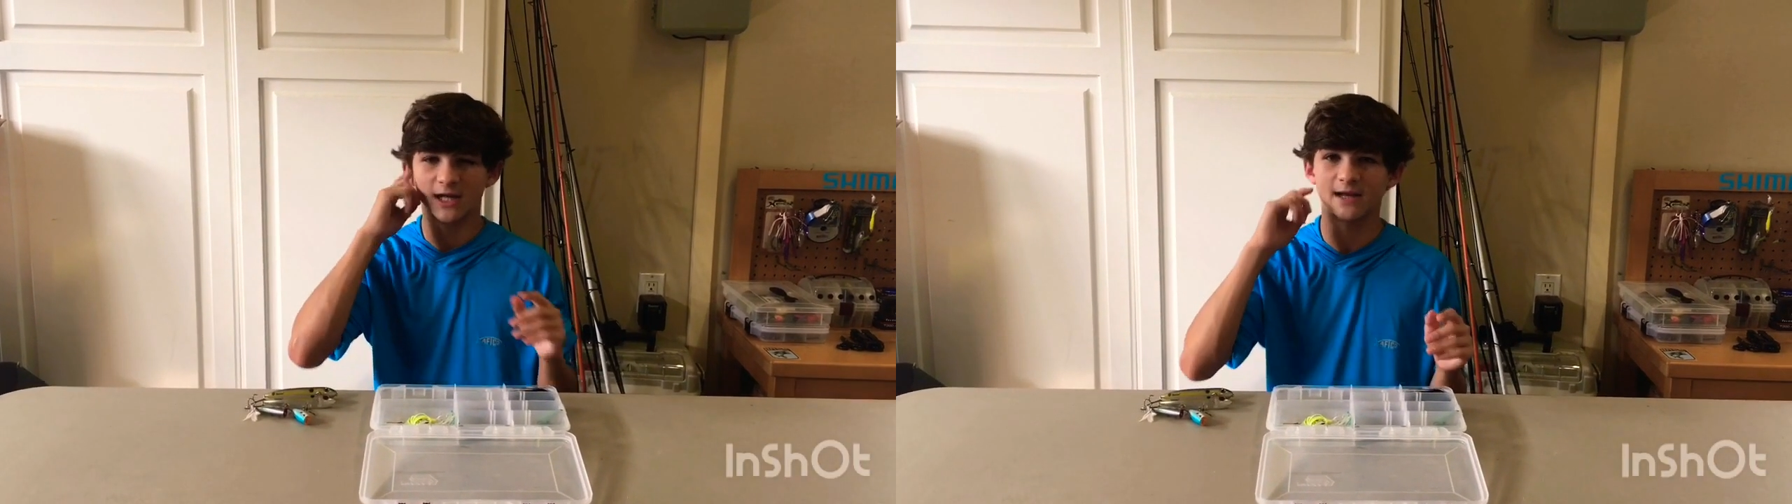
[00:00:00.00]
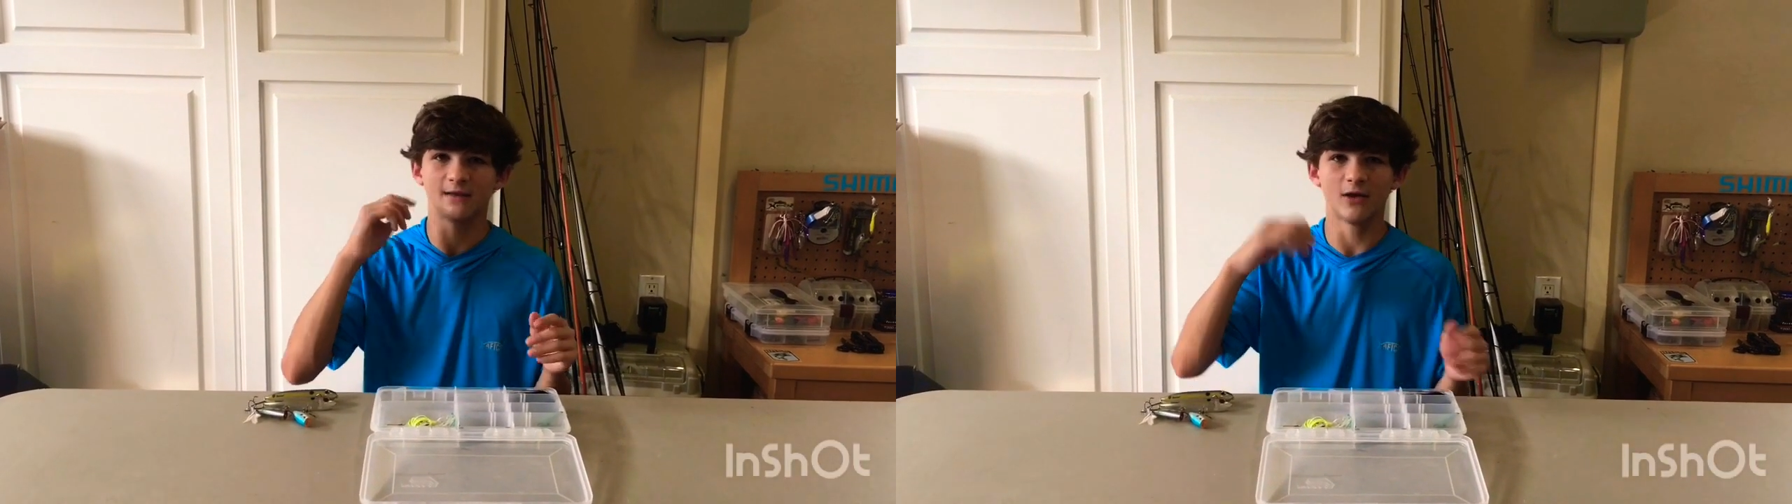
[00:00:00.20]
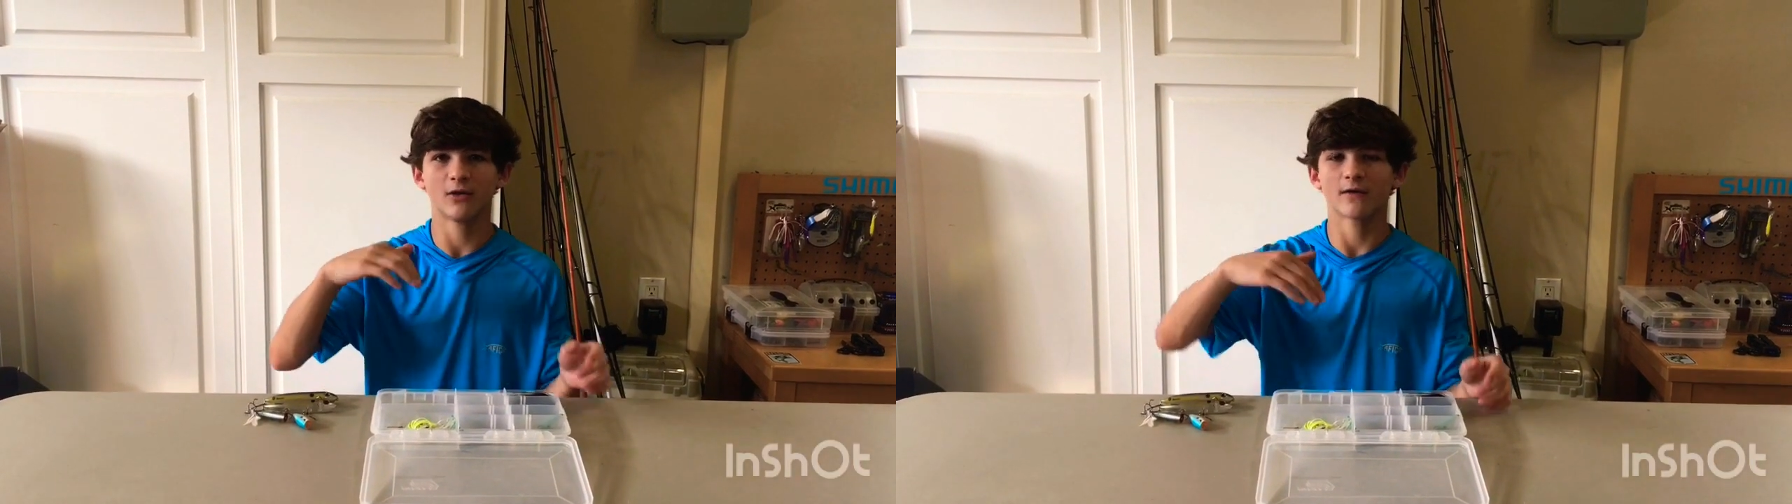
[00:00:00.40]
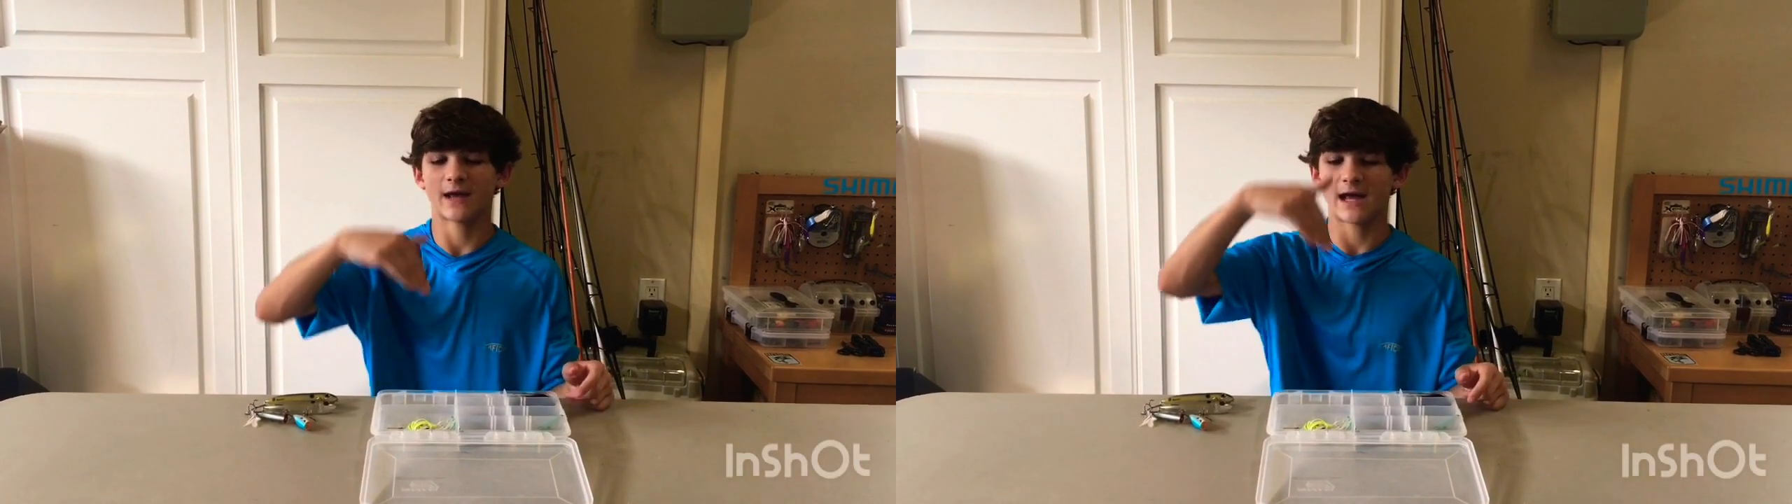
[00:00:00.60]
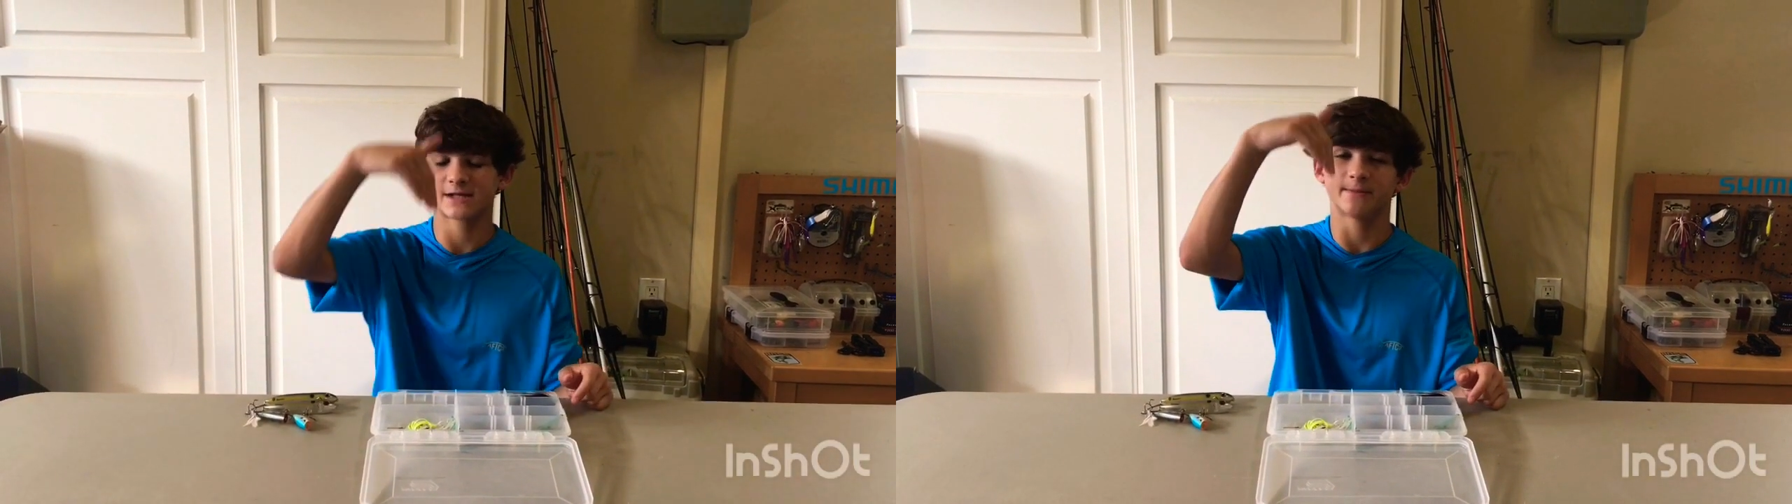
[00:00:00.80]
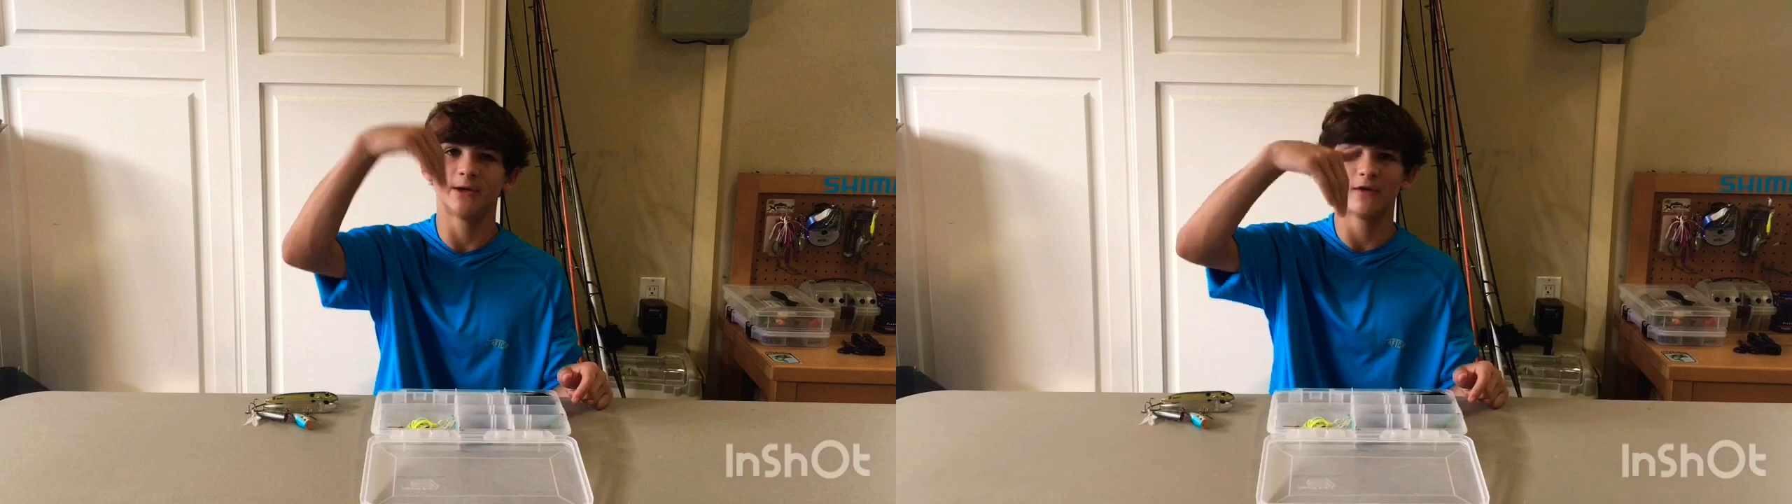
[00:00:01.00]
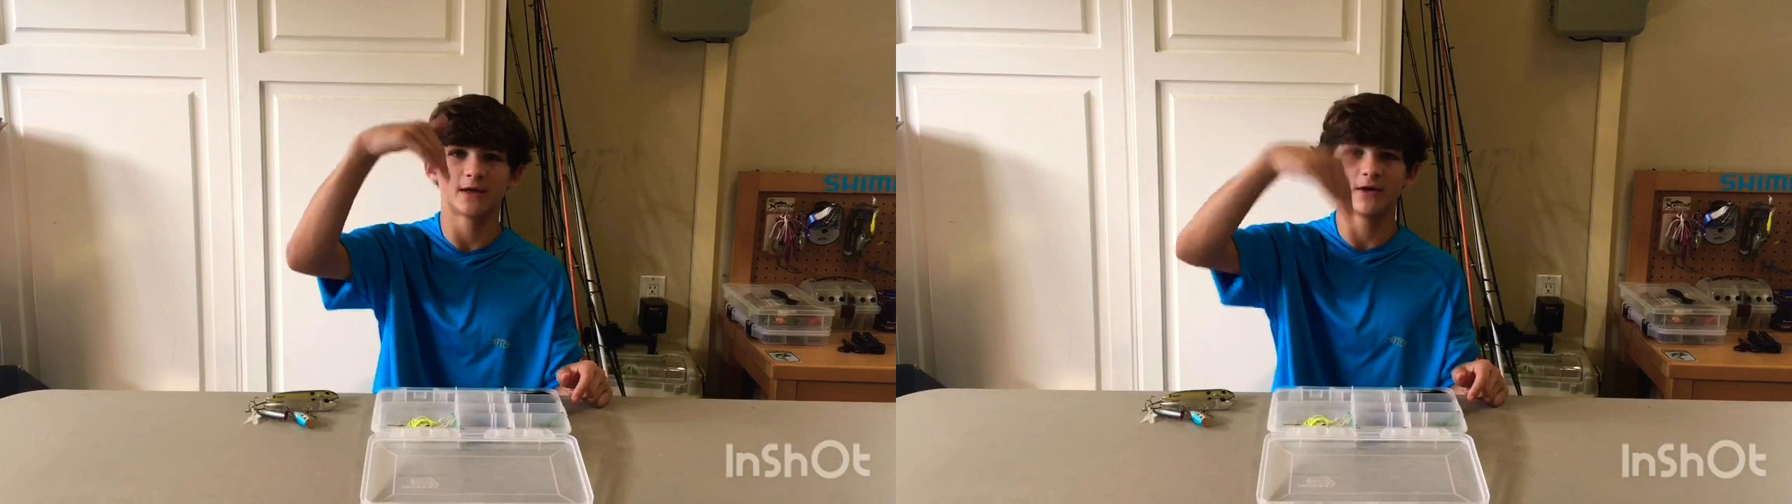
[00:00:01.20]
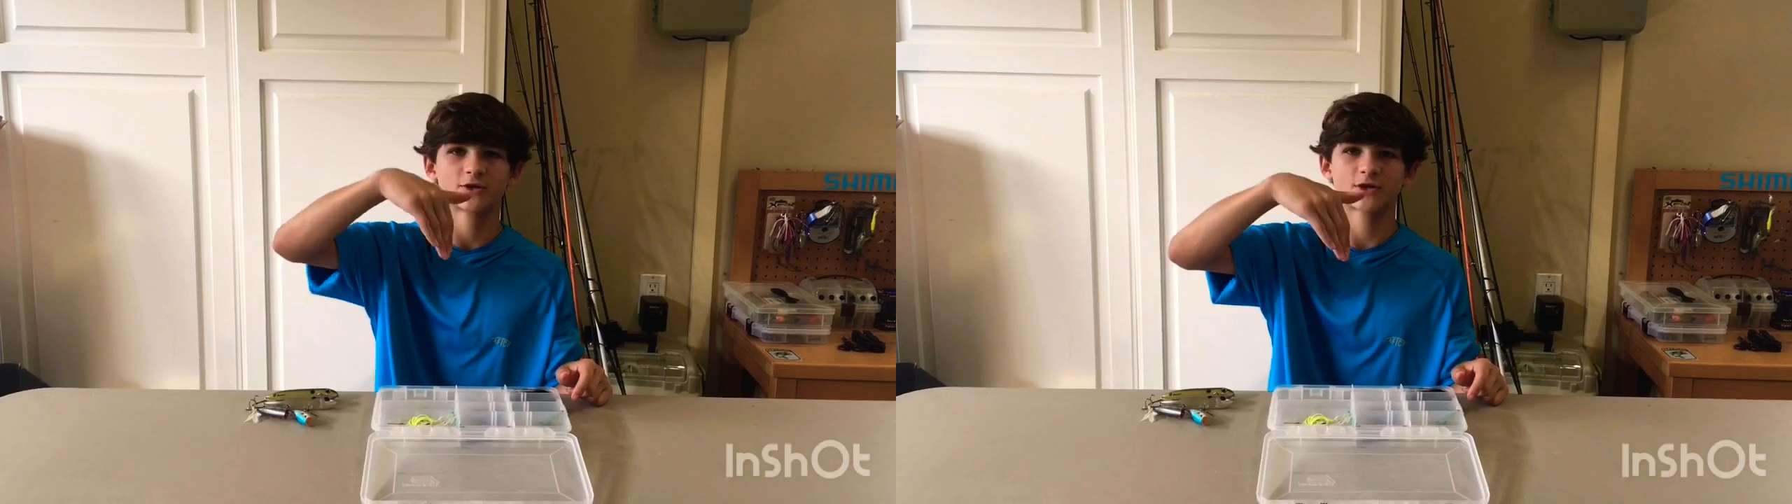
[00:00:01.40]
a lure that has a bill
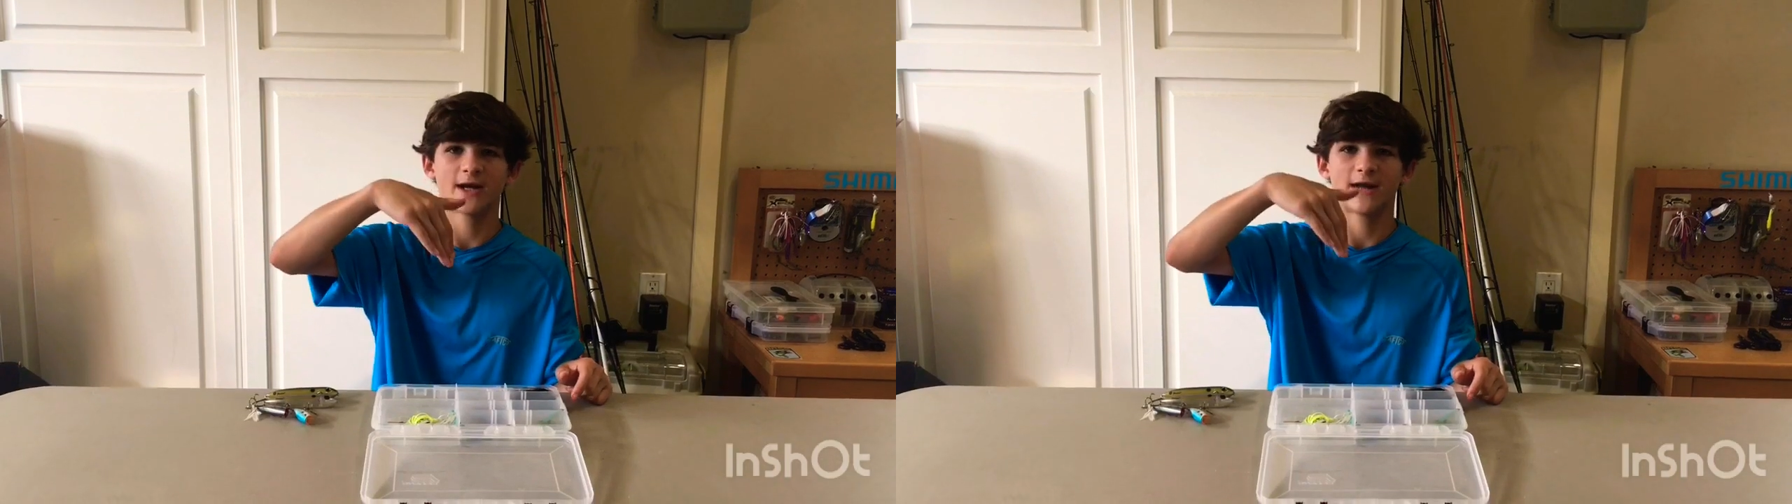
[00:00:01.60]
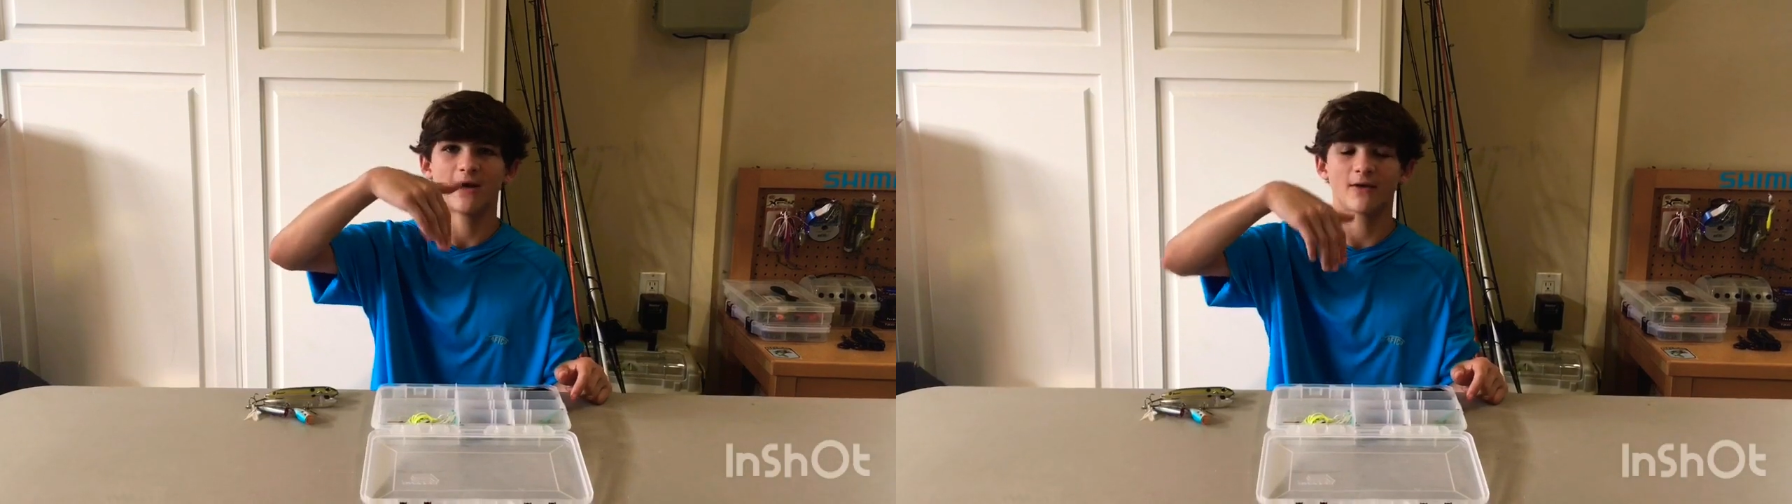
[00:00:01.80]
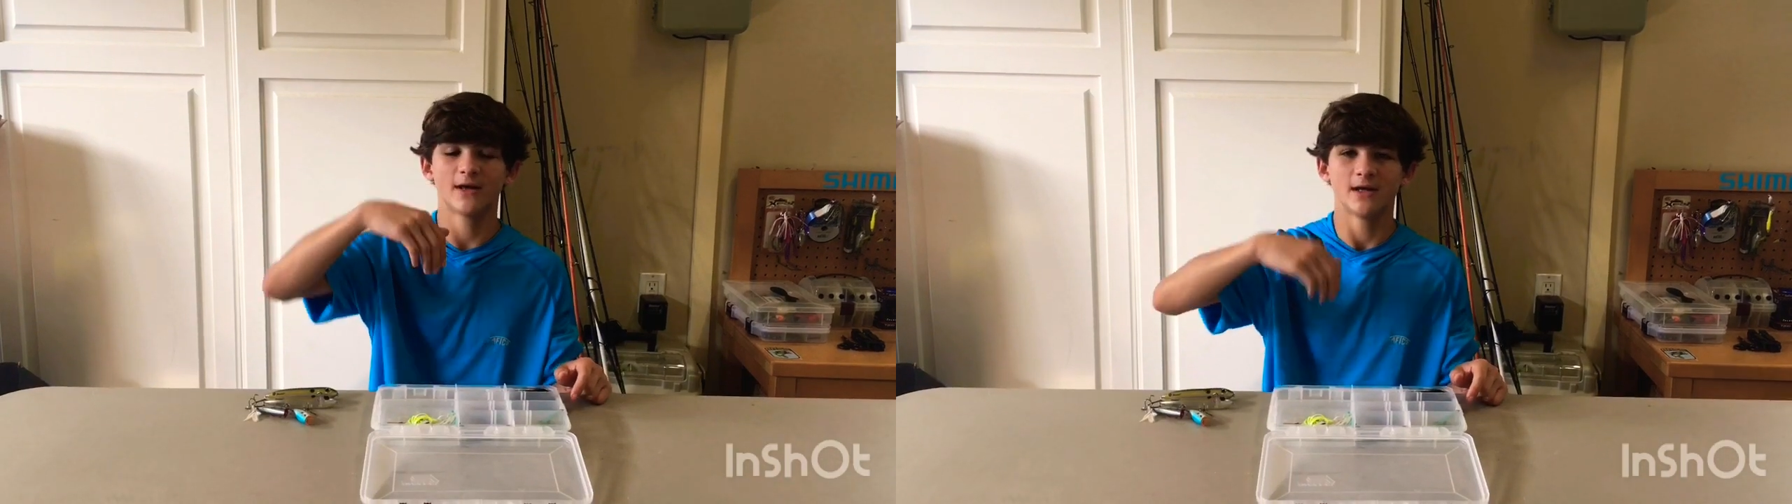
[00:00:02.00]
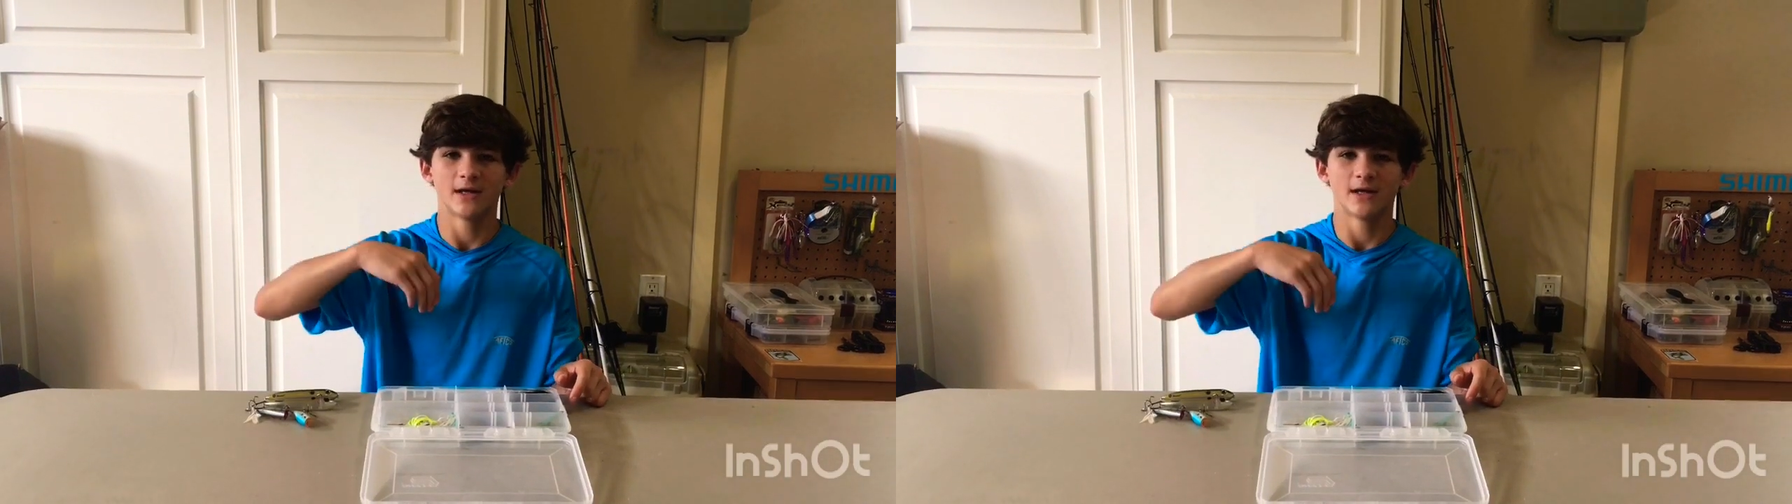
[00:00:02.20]
that goes straight down.